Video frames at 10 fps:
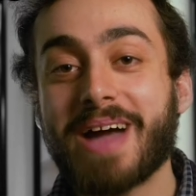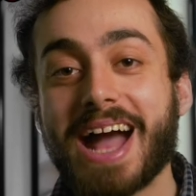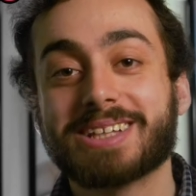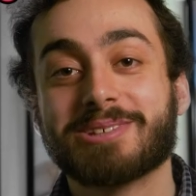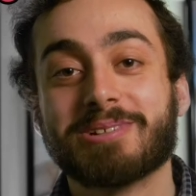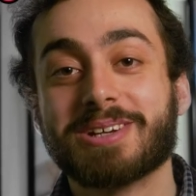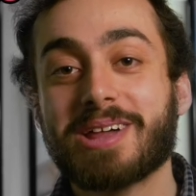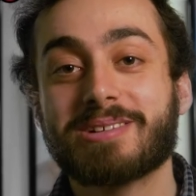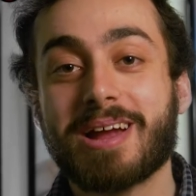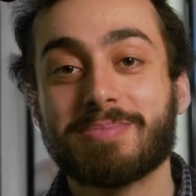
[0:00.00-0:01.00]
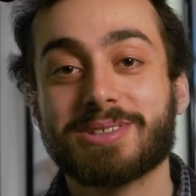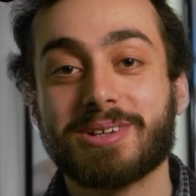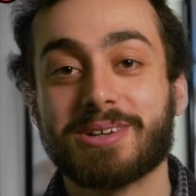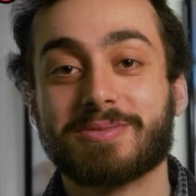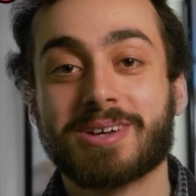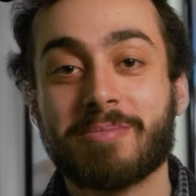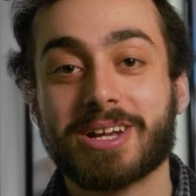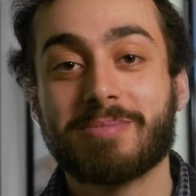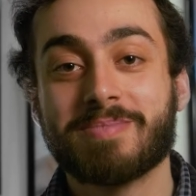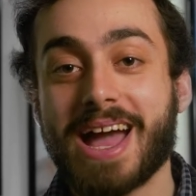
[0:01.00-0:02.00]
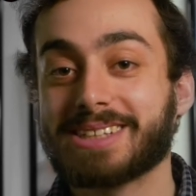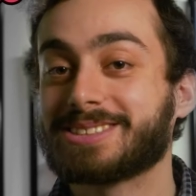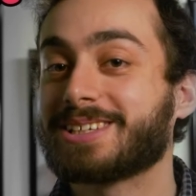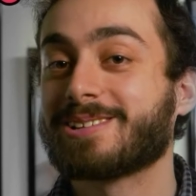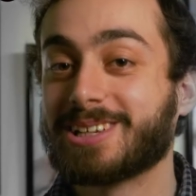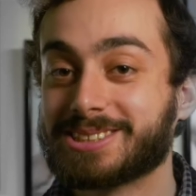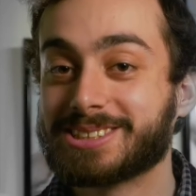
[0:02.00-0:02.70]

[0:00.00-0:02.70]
back to another episode of Coming Up Next here on